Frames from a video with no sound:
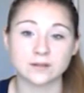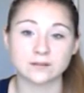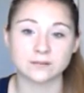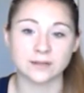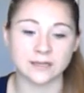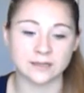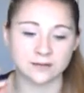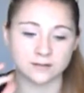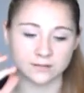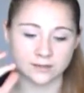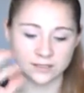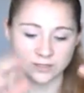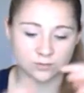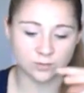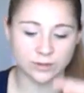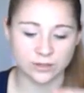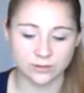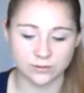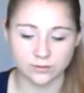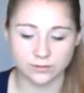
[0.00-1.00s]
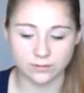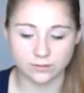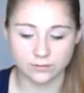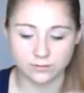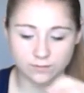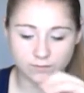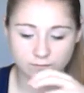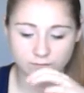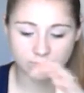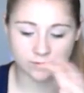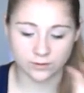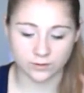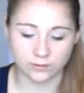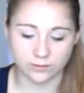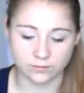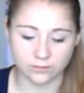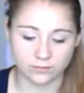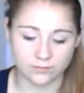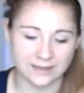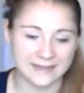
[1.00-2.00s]
like this one for
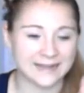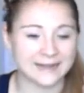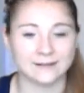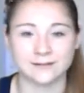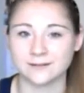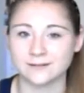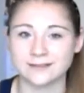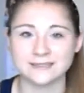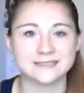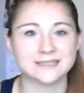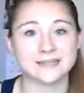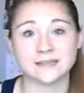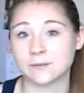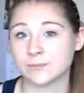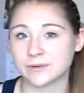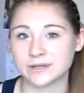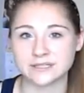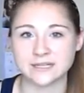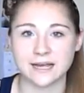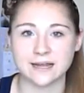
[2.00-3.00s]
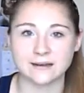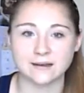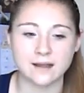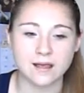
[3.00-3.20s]
like, I don't know, let's say number 10.